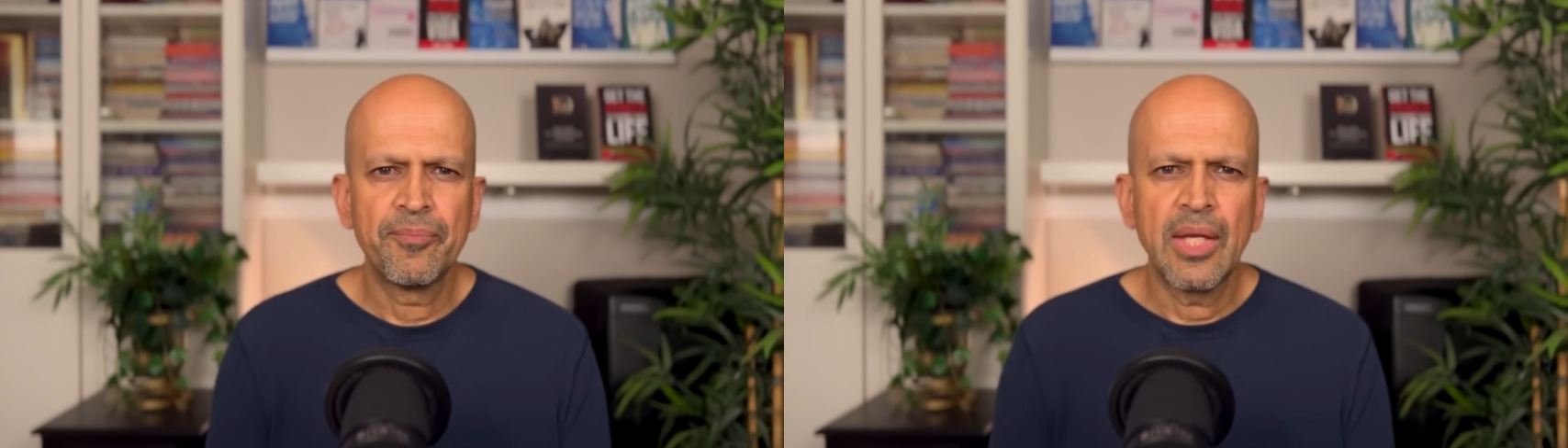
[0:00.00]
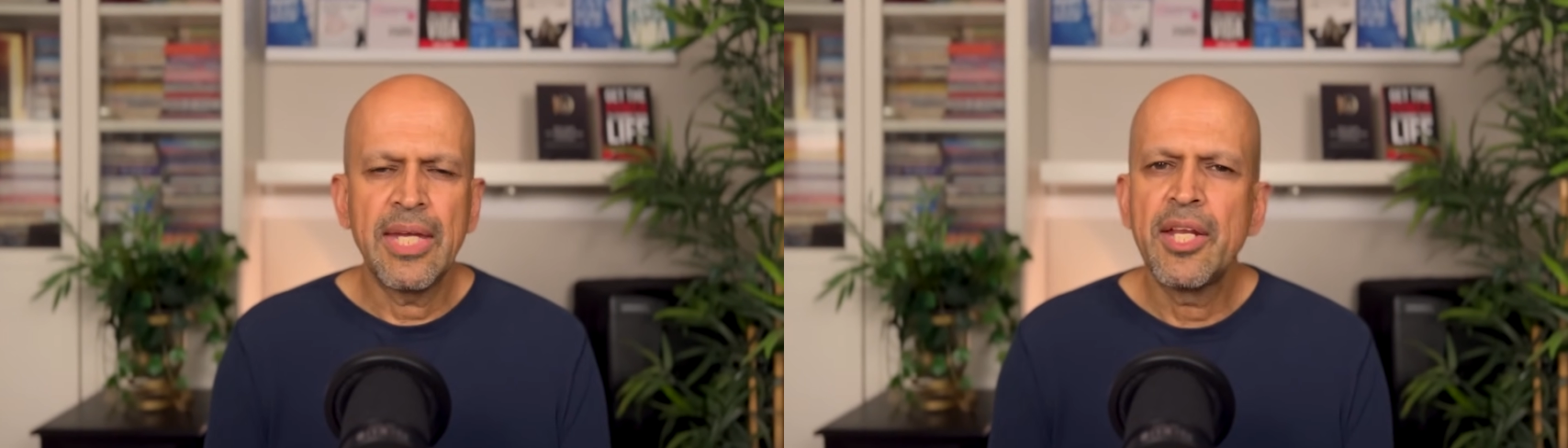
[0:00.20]

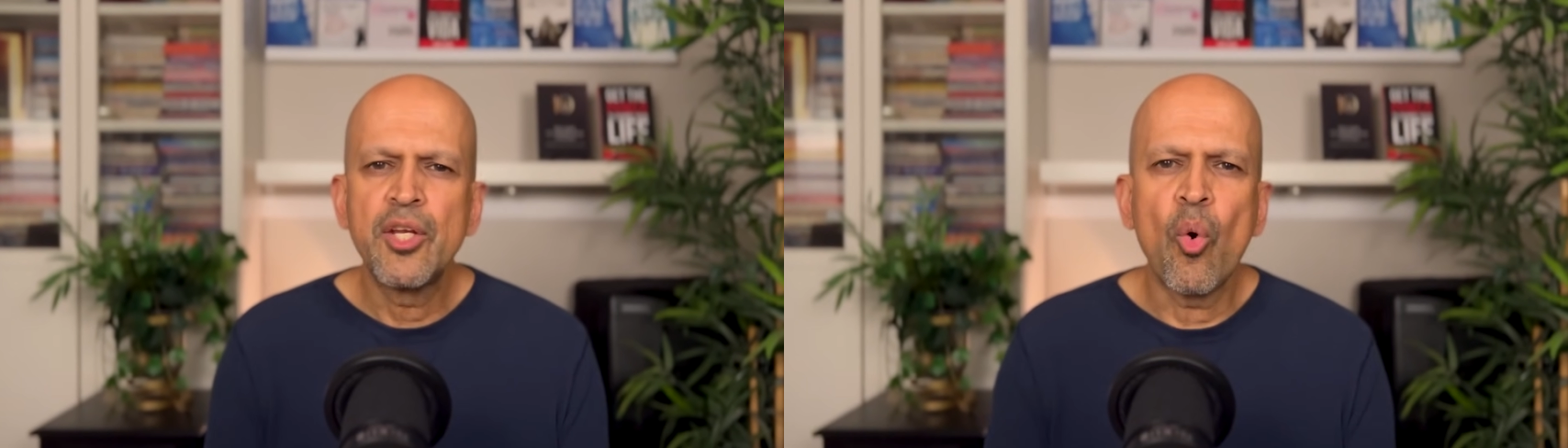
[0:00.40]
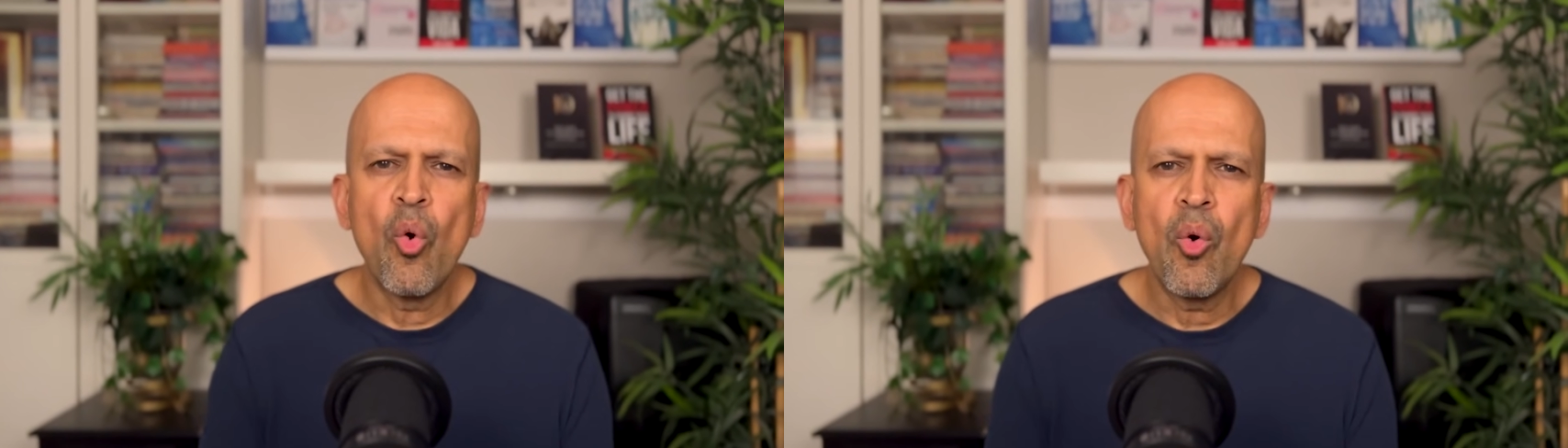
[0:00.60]
it had
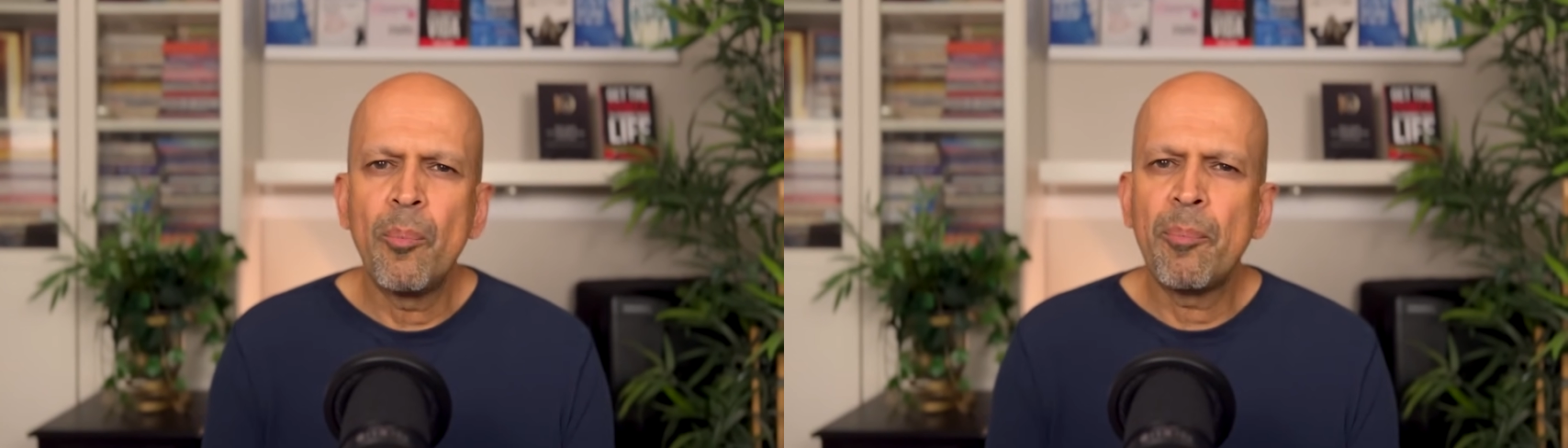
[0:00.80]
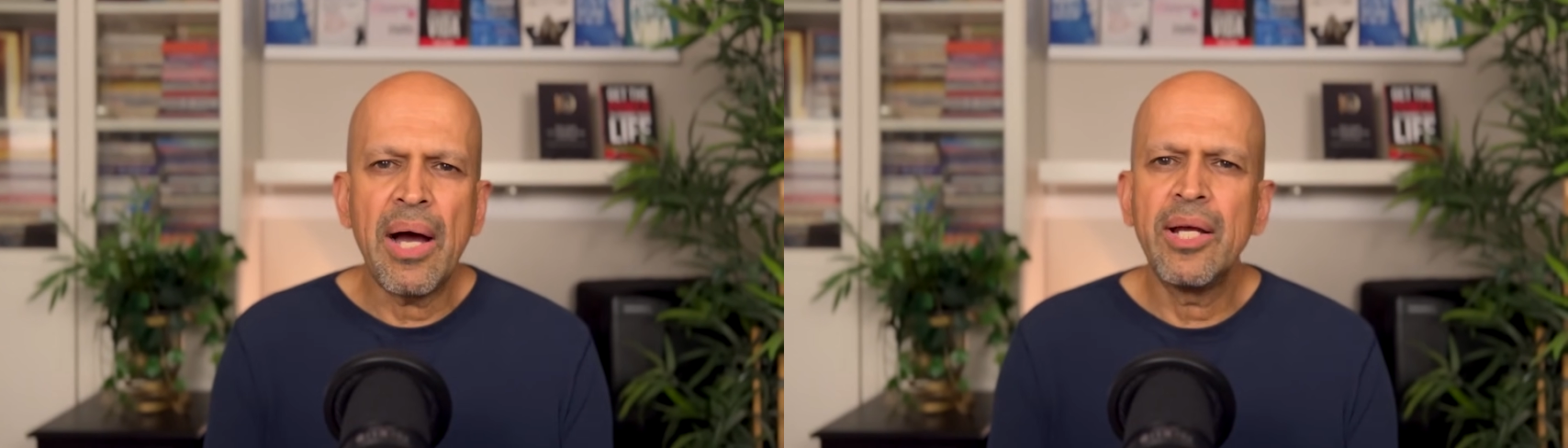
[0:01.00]
all
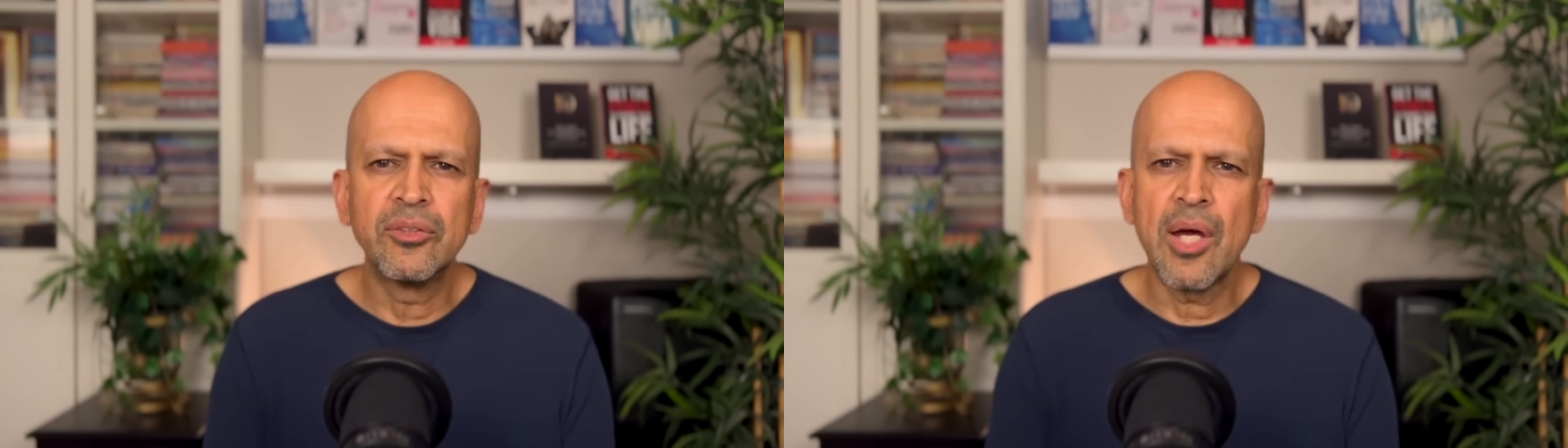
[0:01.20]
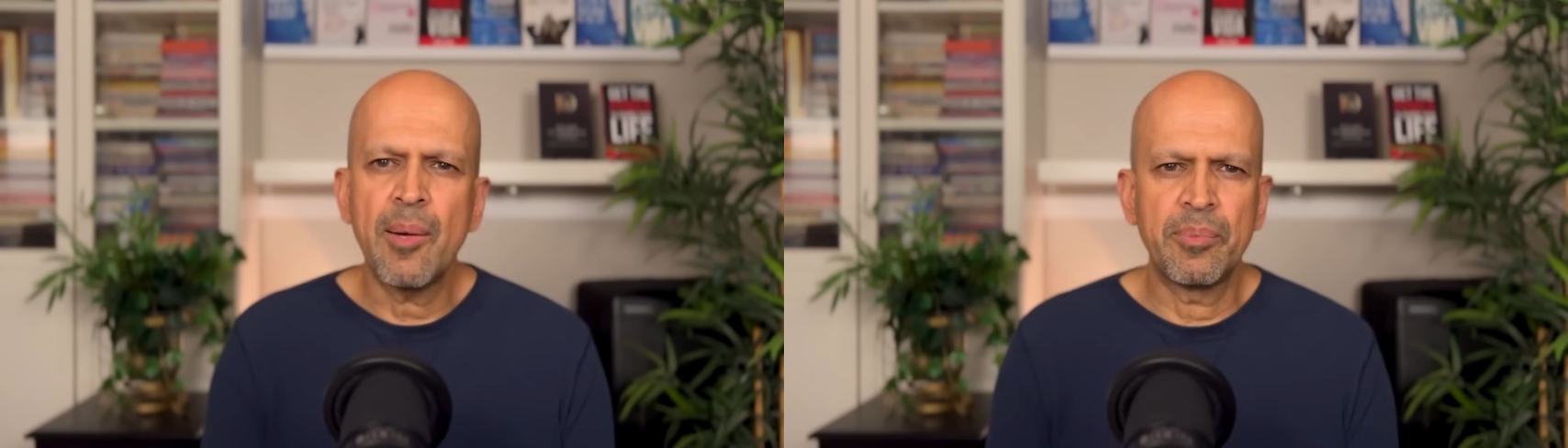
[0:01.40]
piled
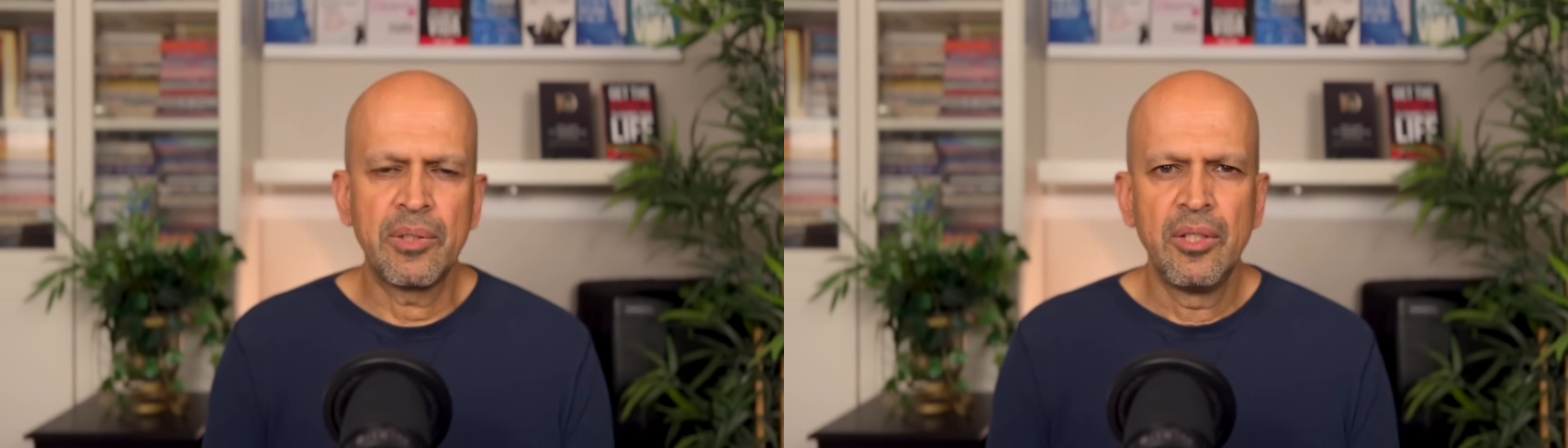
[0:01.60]
up.